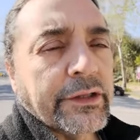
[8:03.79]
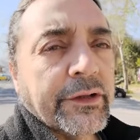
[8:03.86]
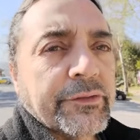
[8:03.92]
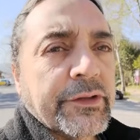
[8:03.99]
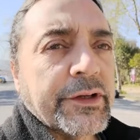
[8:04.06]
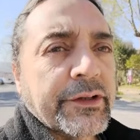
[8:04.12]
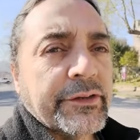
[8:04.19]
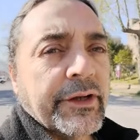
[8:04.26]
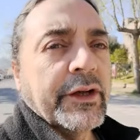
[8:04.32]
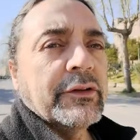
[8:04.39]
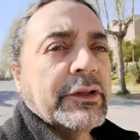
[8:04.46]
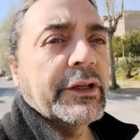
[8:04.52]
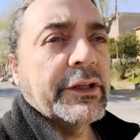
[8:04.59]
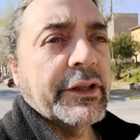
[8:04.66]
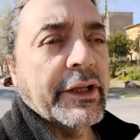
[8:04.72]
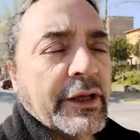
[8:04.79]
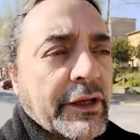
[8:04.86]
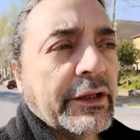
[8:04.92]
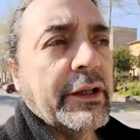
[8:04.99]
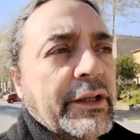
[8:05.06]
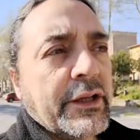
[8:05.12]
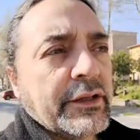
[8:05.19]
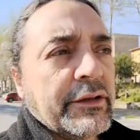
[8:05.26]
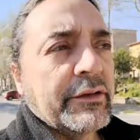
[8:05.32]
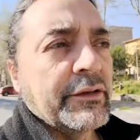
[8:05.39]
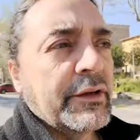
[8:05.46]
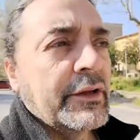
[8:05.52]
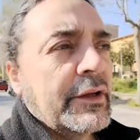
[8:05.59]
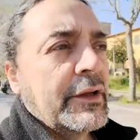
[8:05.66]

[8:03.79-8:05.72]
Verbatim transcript: I lived in a town like that, and